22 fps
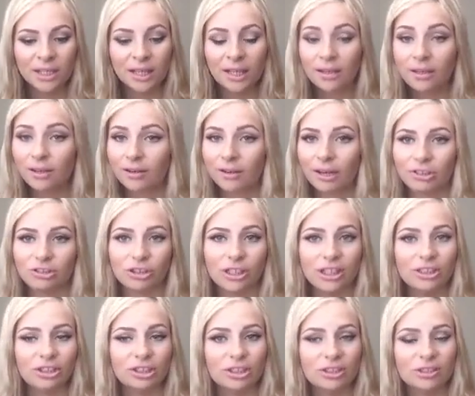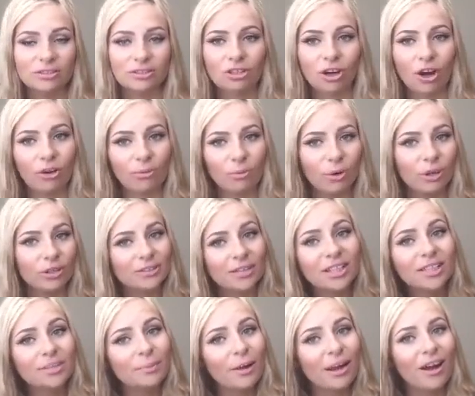Congratulations, hard work
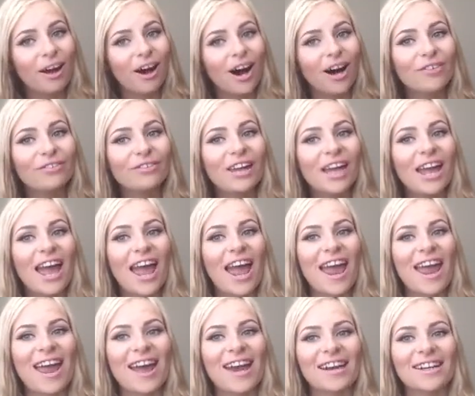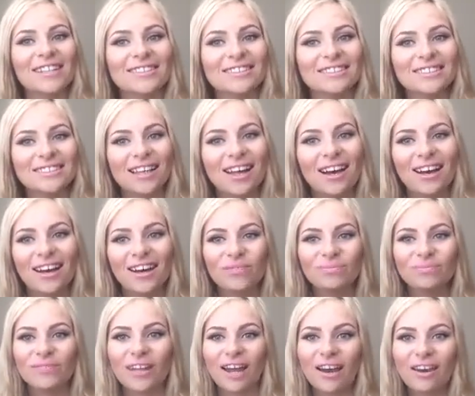does pay off, and
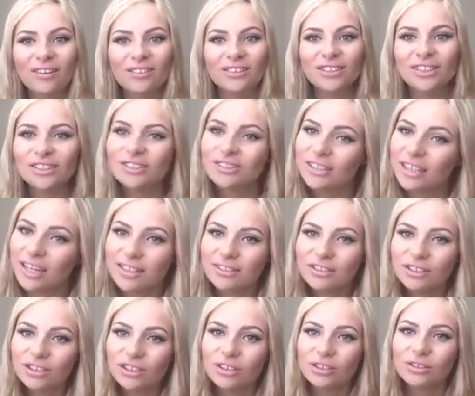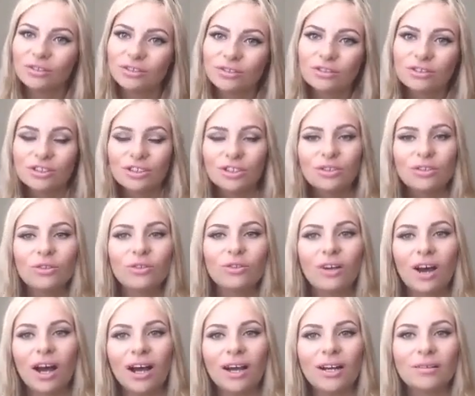now you get to do
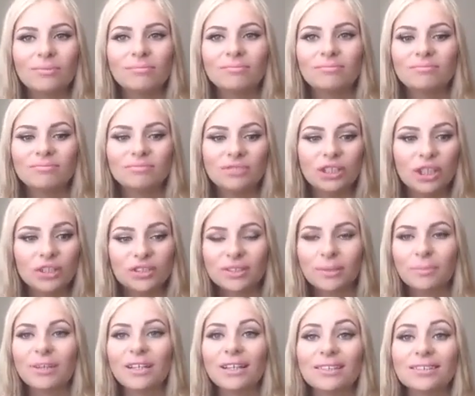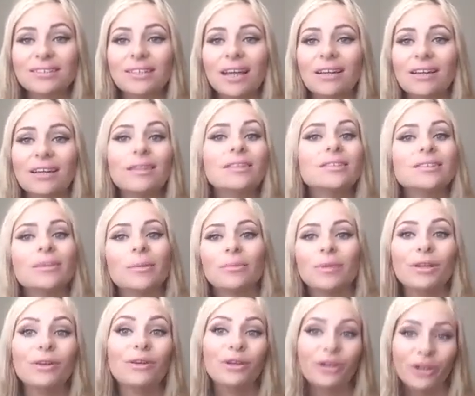something exciting and
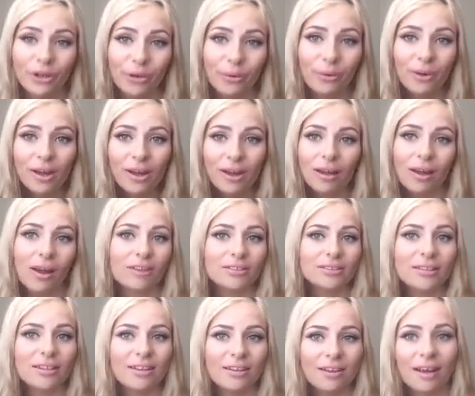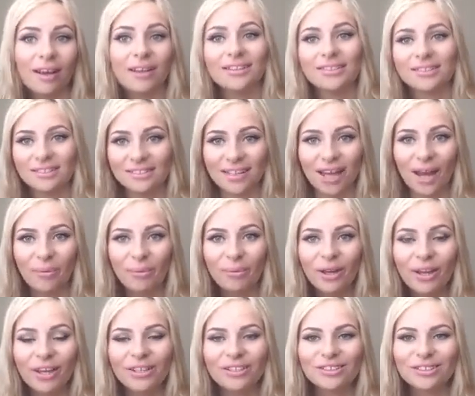something new on to the next step.
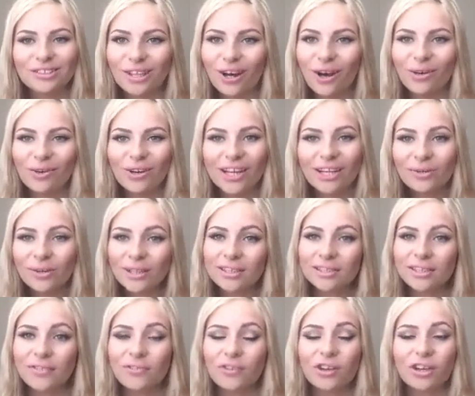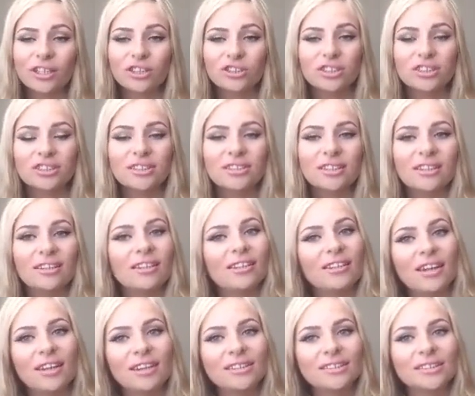So anyways, if you're interested in
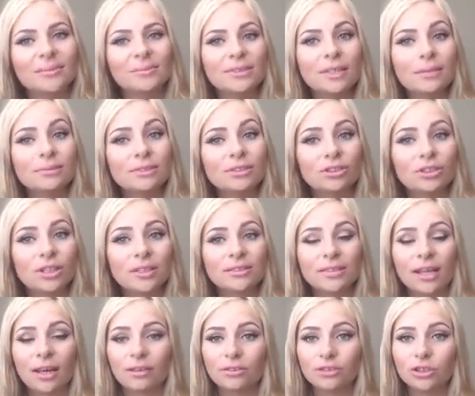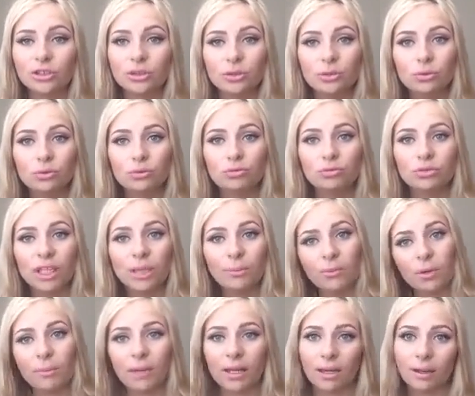getting some tips and tricks how to keep
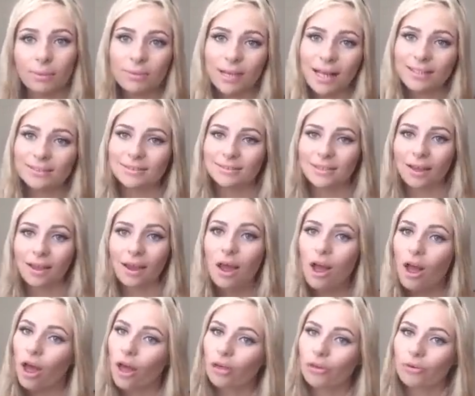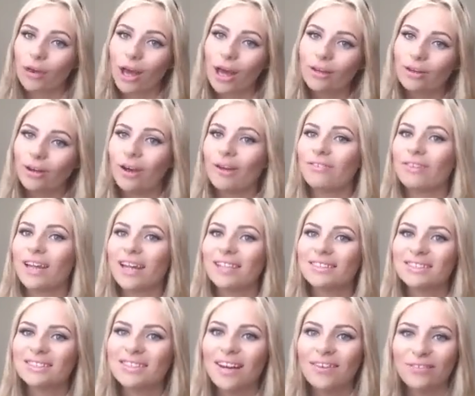your makeup lasting throughout all of
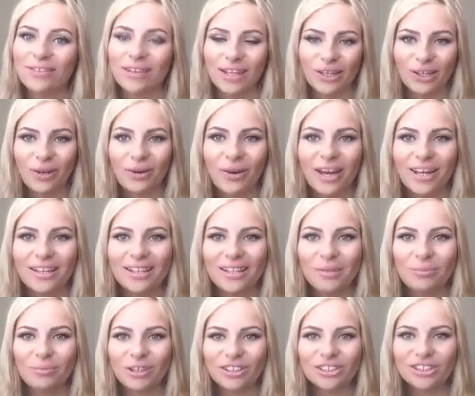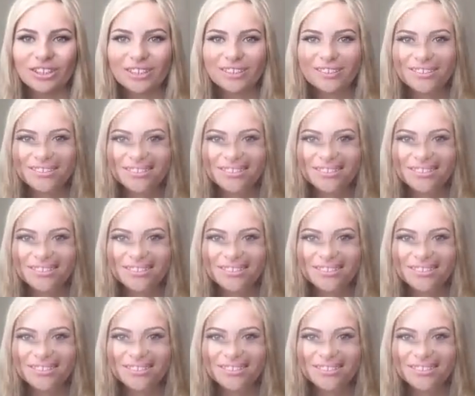that stuff, then go ahead and keep watching.